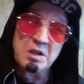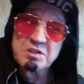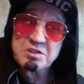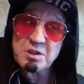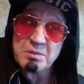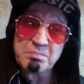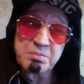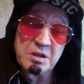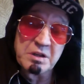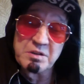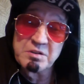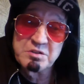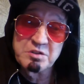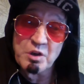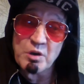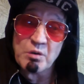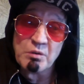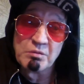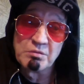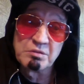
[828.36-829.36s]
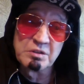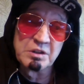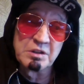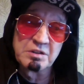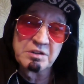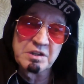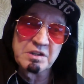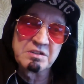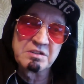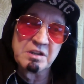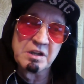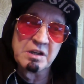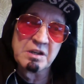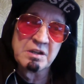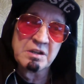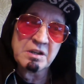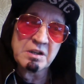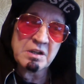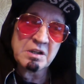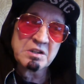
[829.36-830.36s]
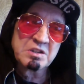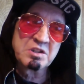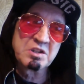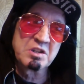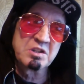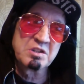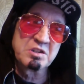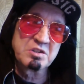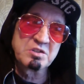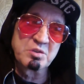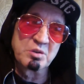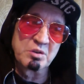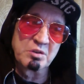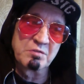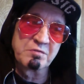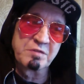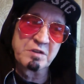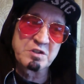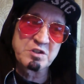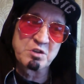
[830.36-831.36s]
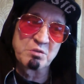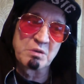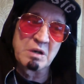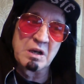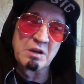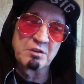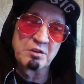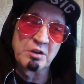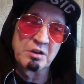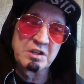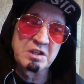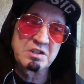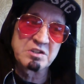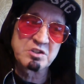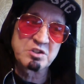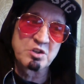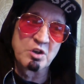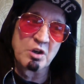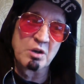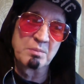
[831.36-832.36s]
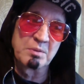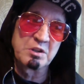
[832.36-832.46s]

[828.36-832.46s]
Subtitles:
players don't, they sort of fish around on each song,